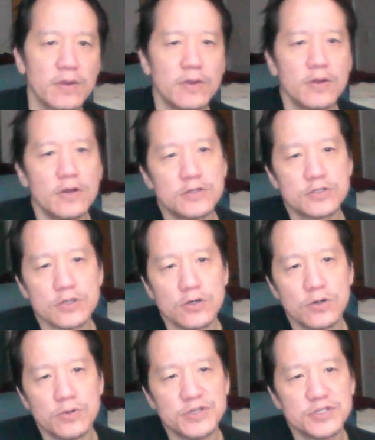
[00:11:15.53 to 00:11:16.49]

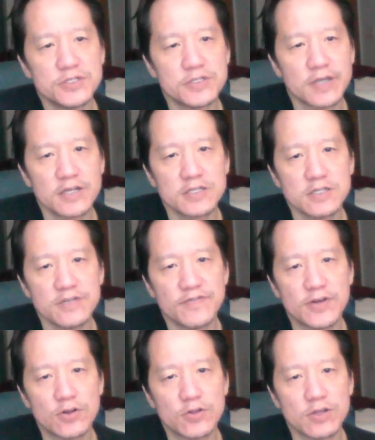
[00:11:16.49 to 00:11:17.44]
So this is actually
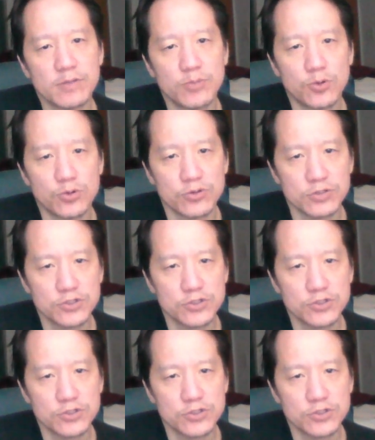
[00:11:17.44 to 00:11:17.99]
fairly important to